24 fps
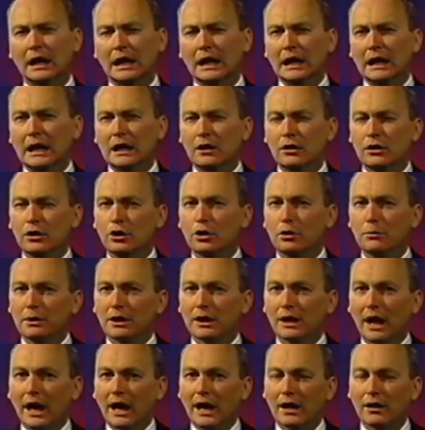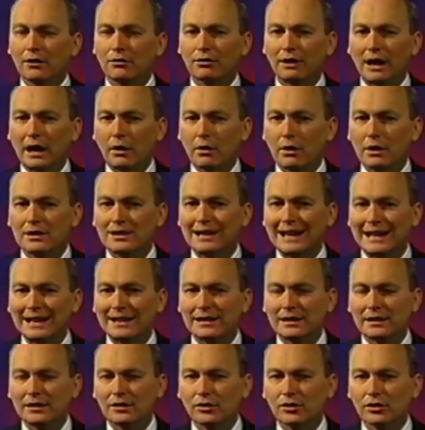In human life, our
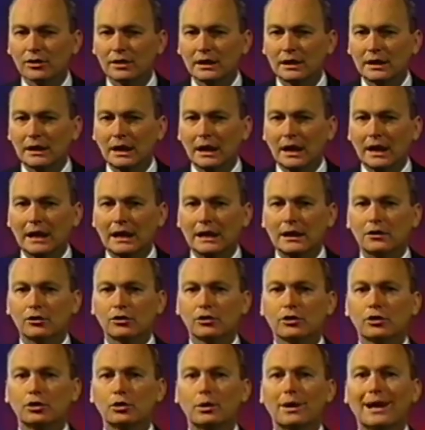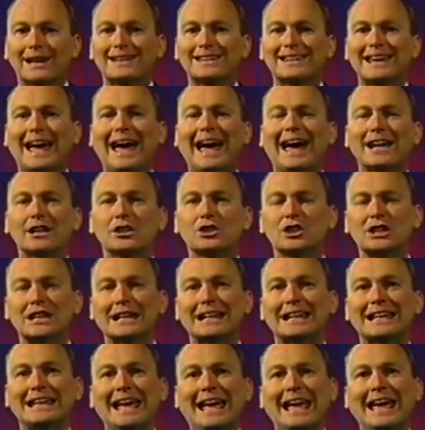tendency is to attach,
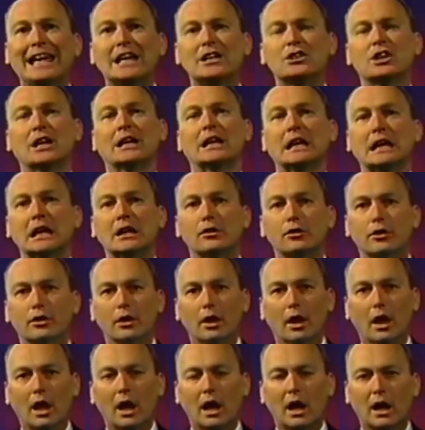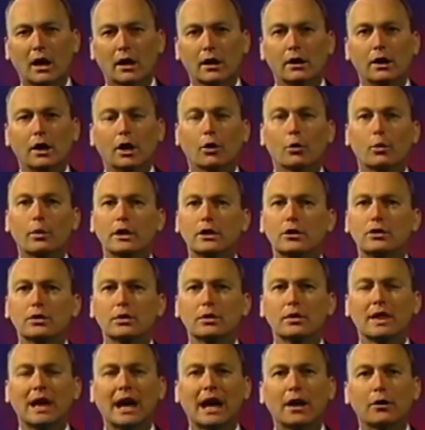engage, and interlock. We do
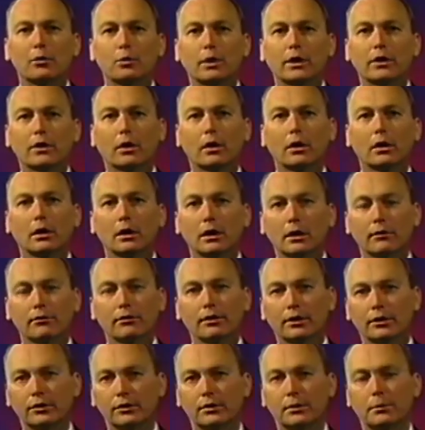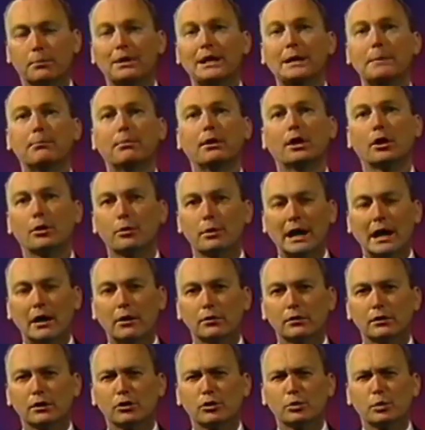that with all of the people
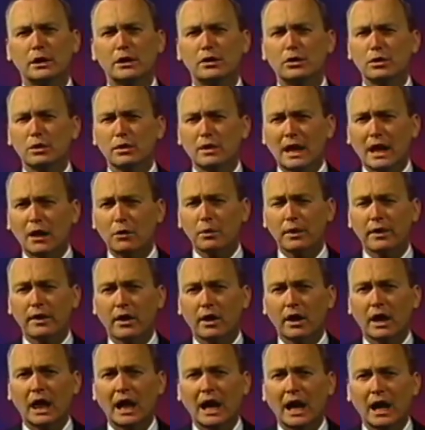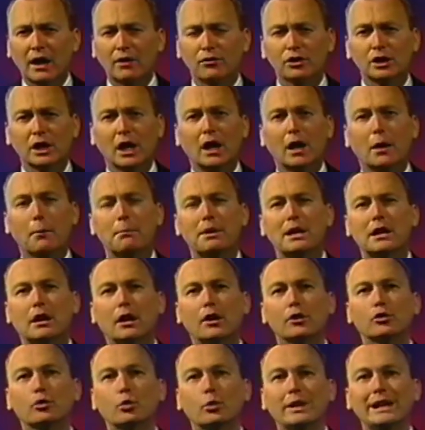around us. We do that with our lives
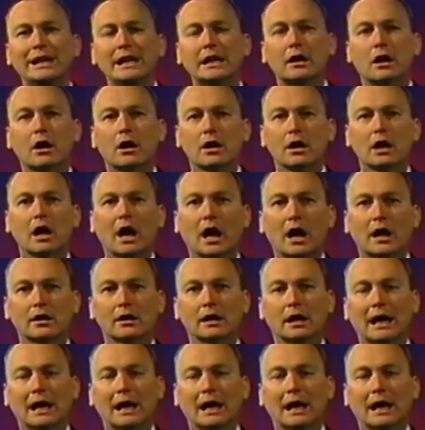because we are not,